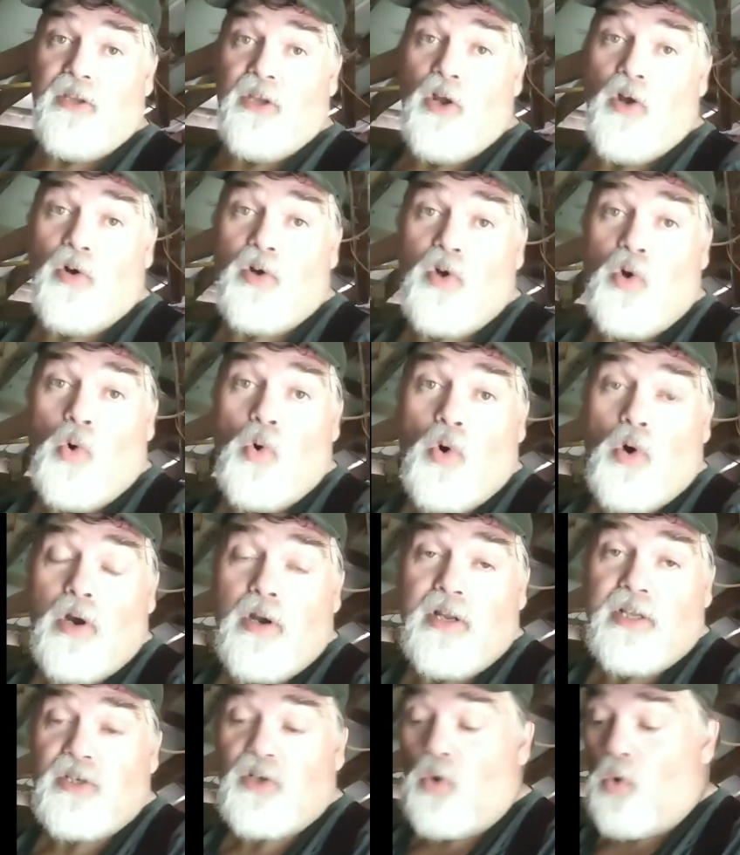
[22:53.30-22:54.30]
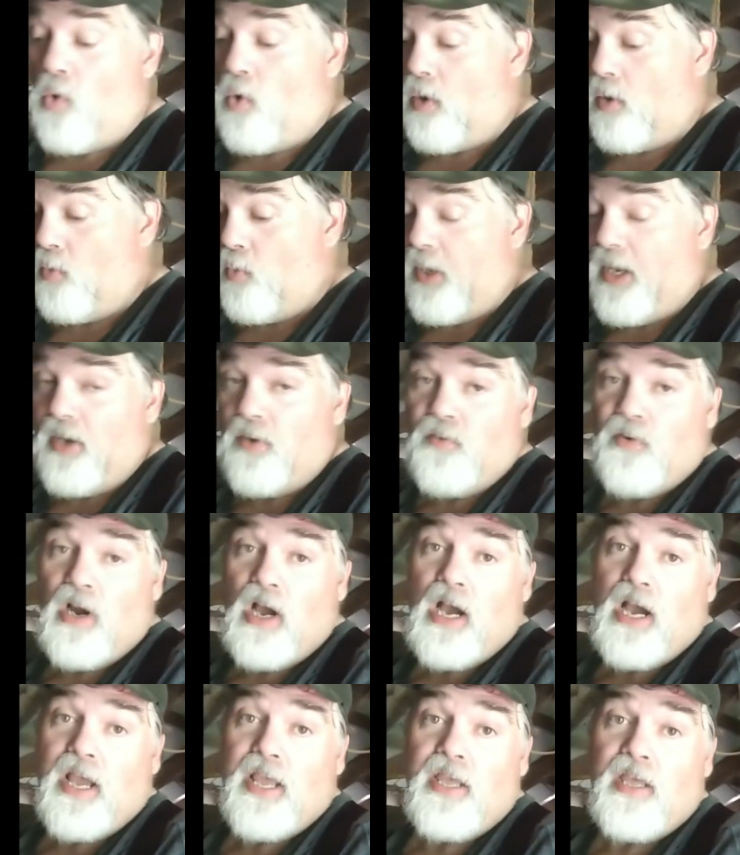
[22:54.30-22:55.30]
know, corn, it's corn, wheat,
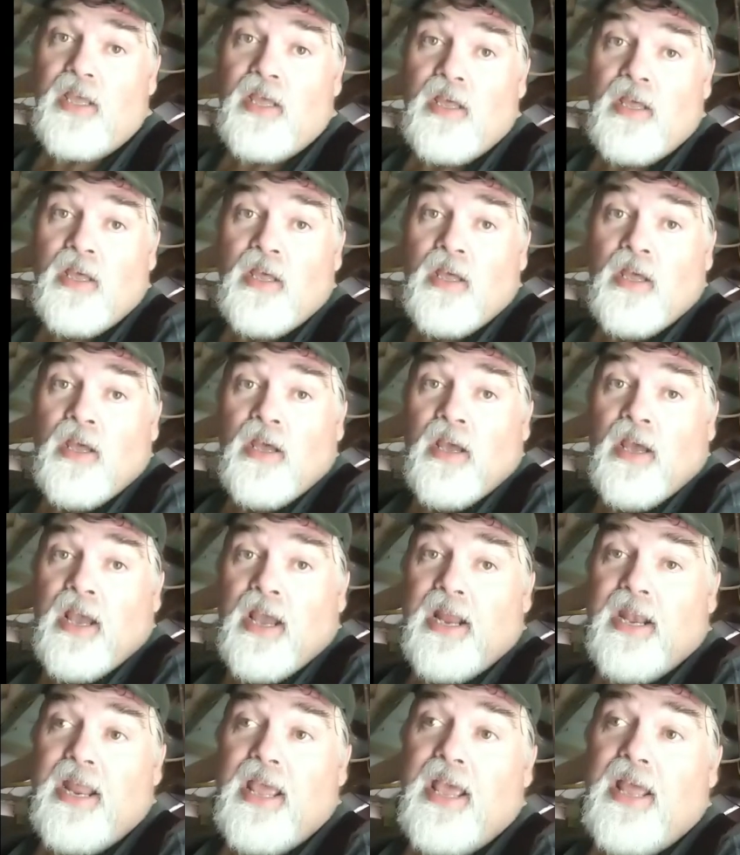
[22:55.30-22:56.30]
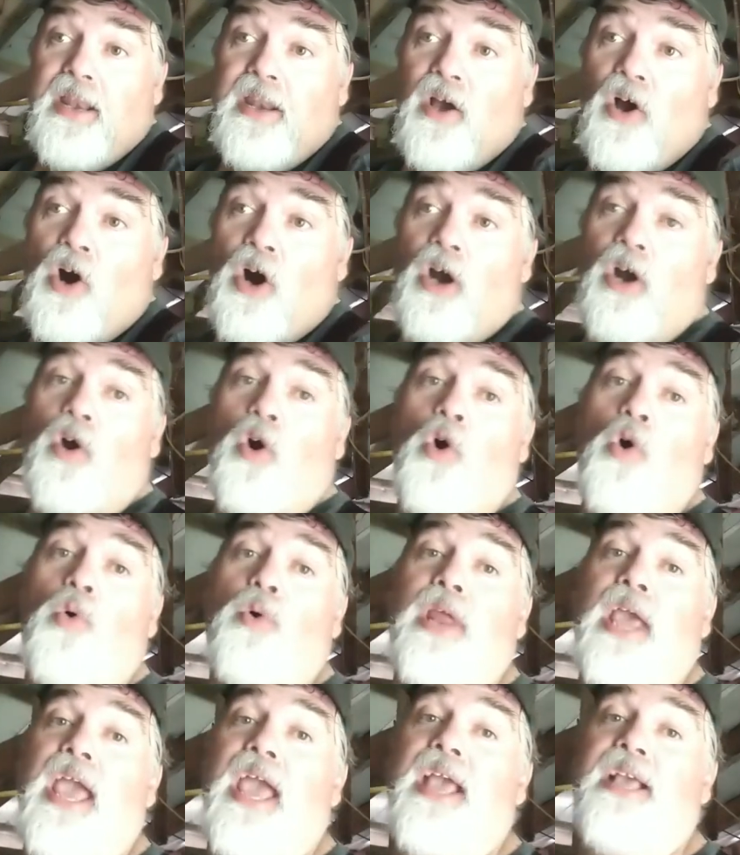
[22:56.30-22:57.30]
rye. And then our
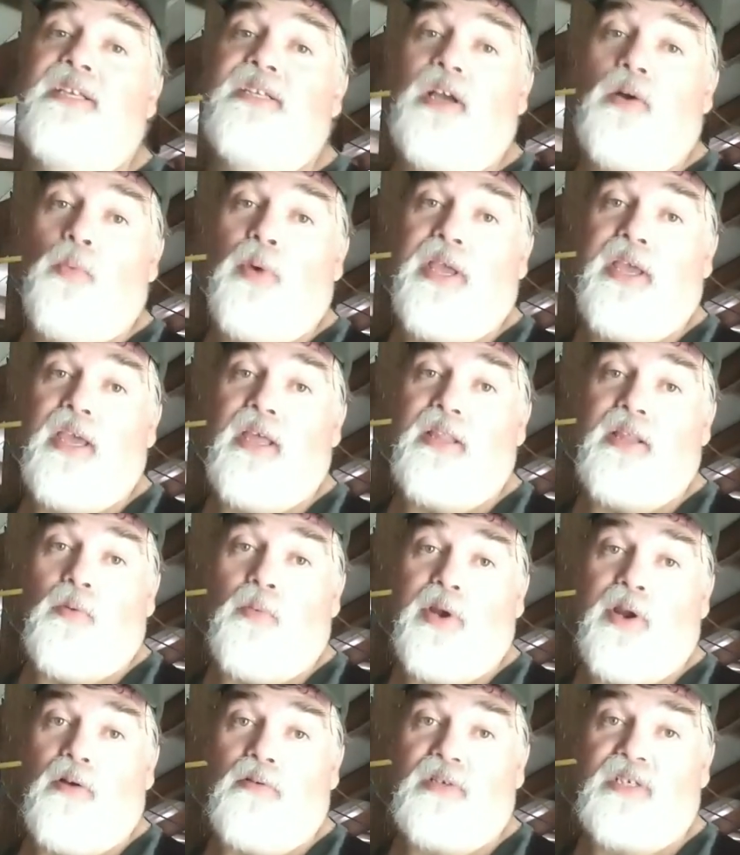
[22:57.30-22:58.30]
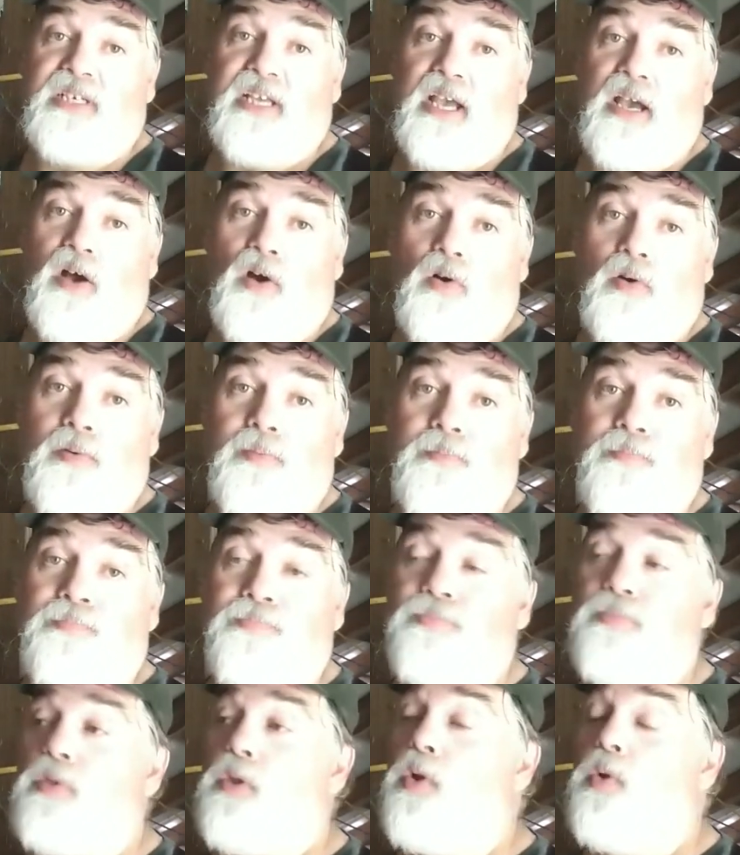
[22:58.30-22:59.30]
old eggs that we get that we don't sell,
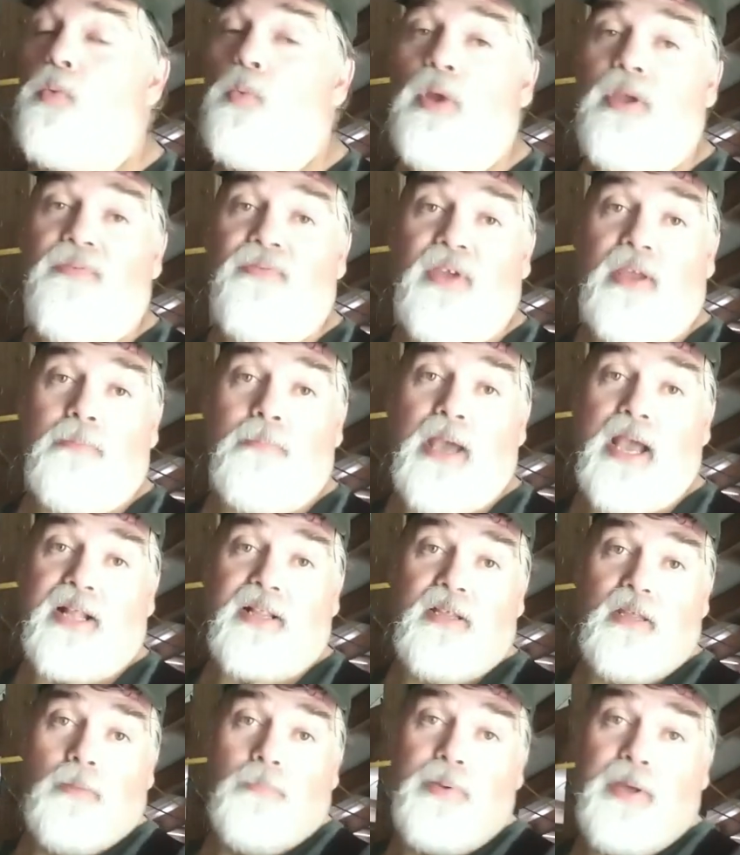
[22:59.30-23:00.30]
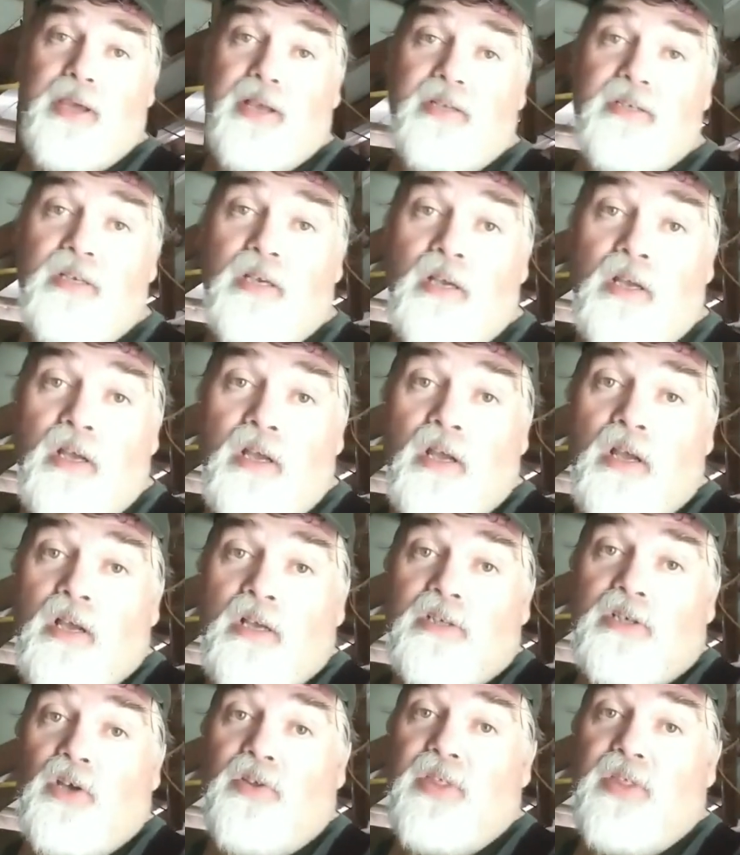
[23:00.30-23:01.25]
we feed back to the pigs. So